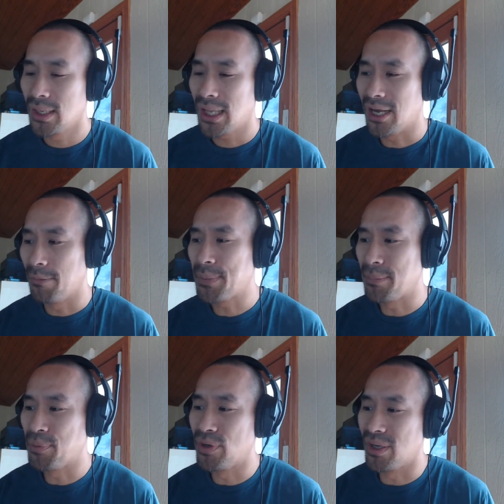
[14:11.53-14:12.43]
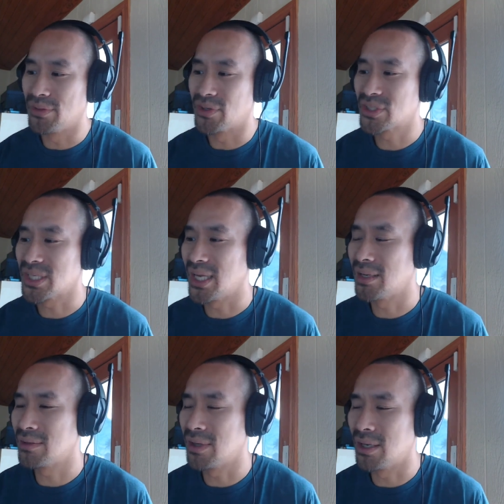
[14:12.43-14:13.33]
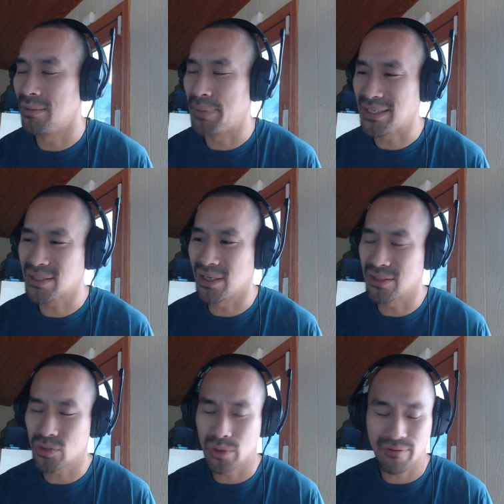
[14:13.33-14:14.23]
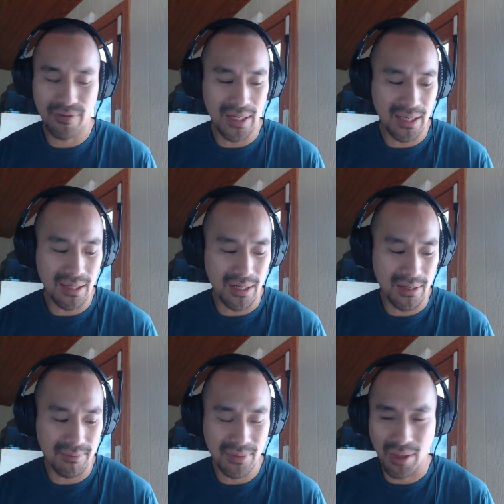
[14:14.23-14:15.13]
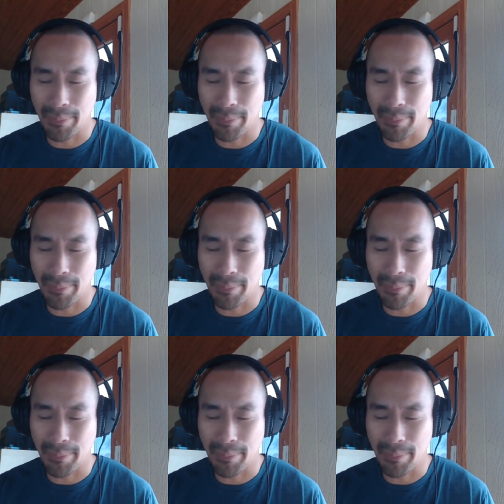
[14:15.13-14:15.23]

help people understand based on sort of like the